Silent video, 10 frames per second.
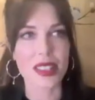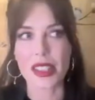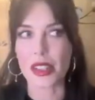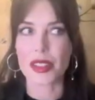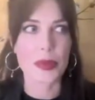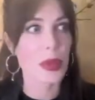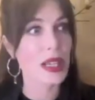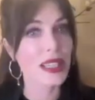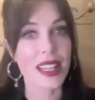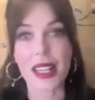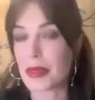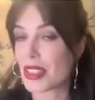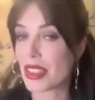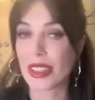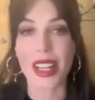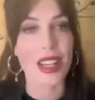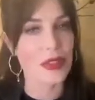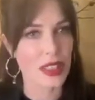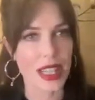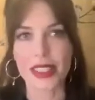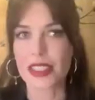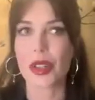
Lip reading: the spread came still after that.